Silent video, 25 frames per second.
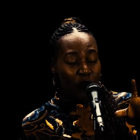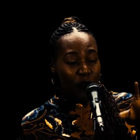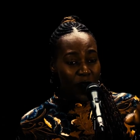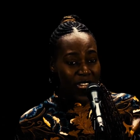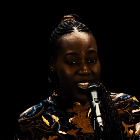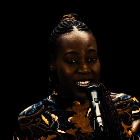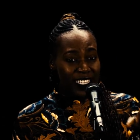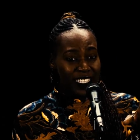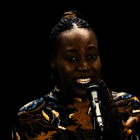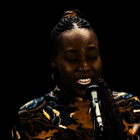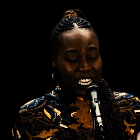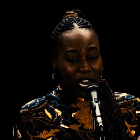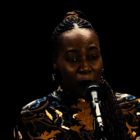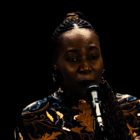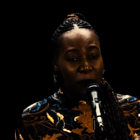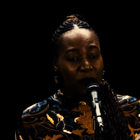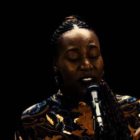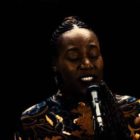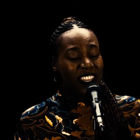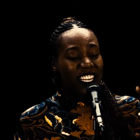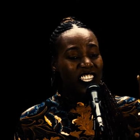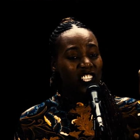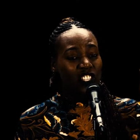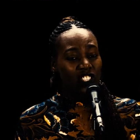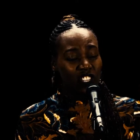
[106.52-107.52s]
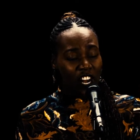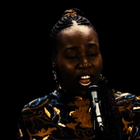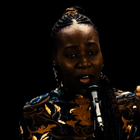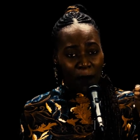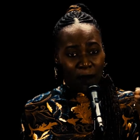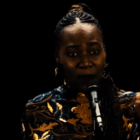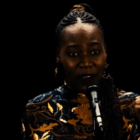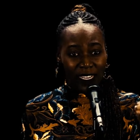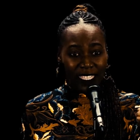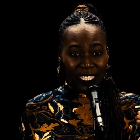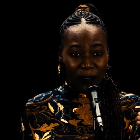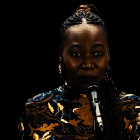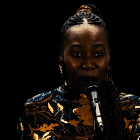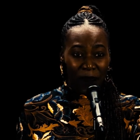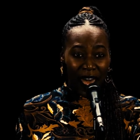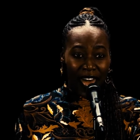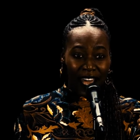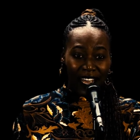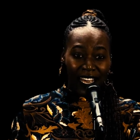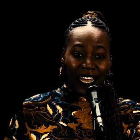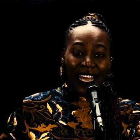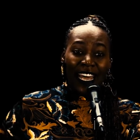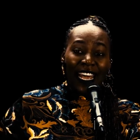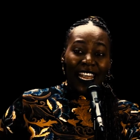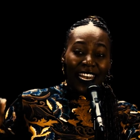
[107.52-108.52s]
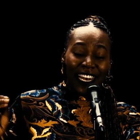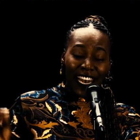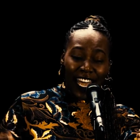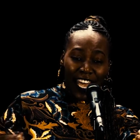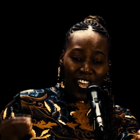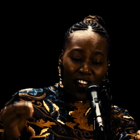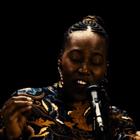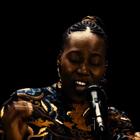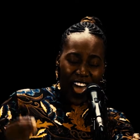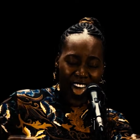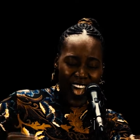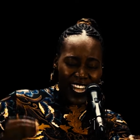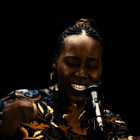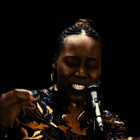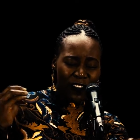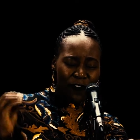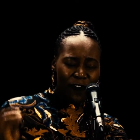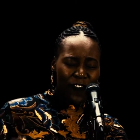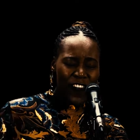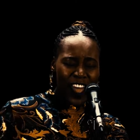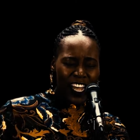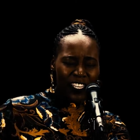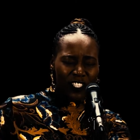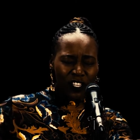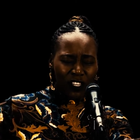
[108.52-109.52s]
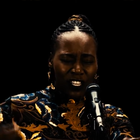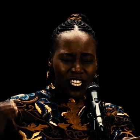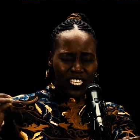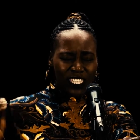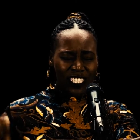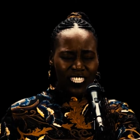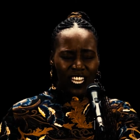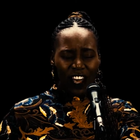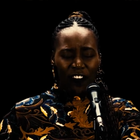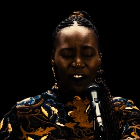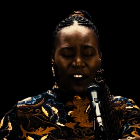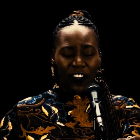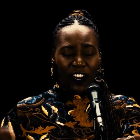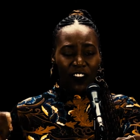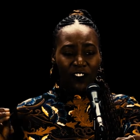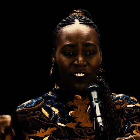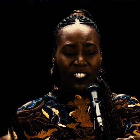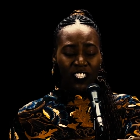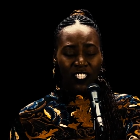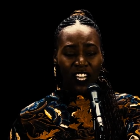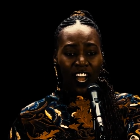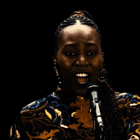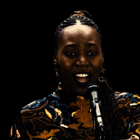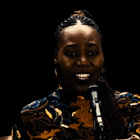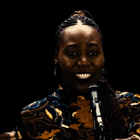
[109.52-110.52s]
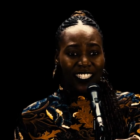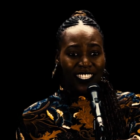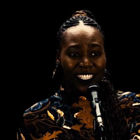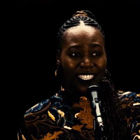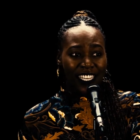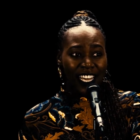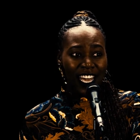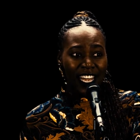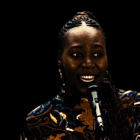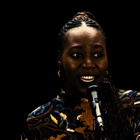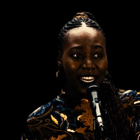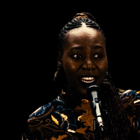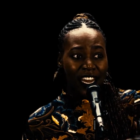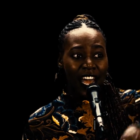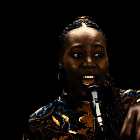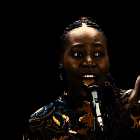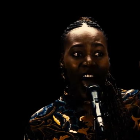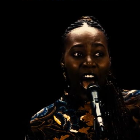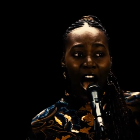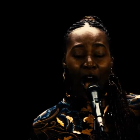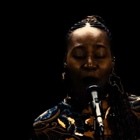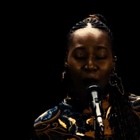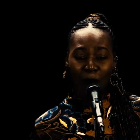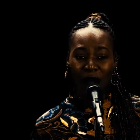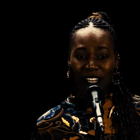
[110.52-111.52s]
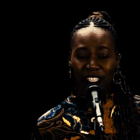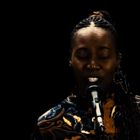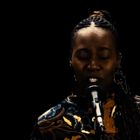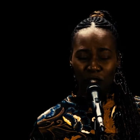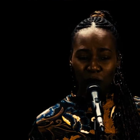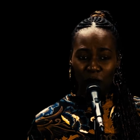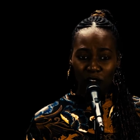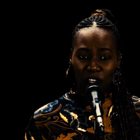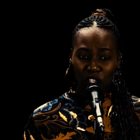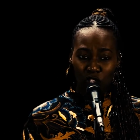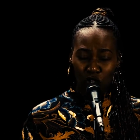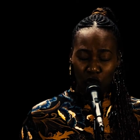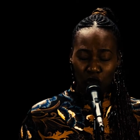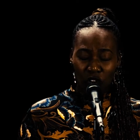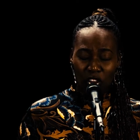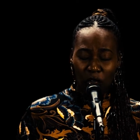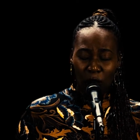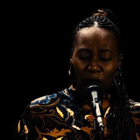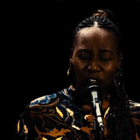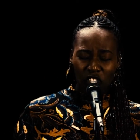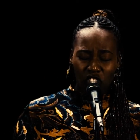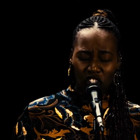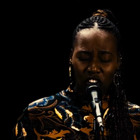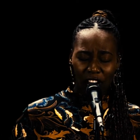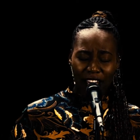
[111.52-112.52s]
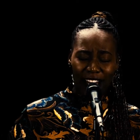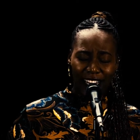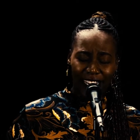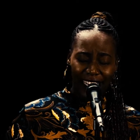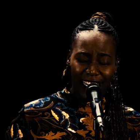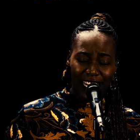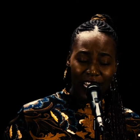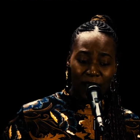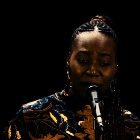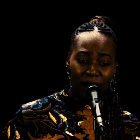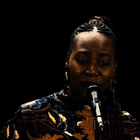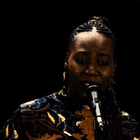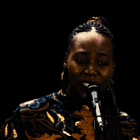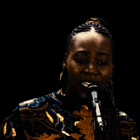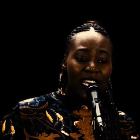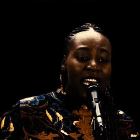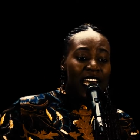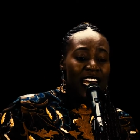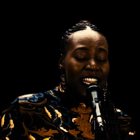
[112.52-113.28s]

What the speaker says: eraser. Now put the sharpness back. Lay your hands flat on the surface of scarred skin. I once saw a tree with charred limbs.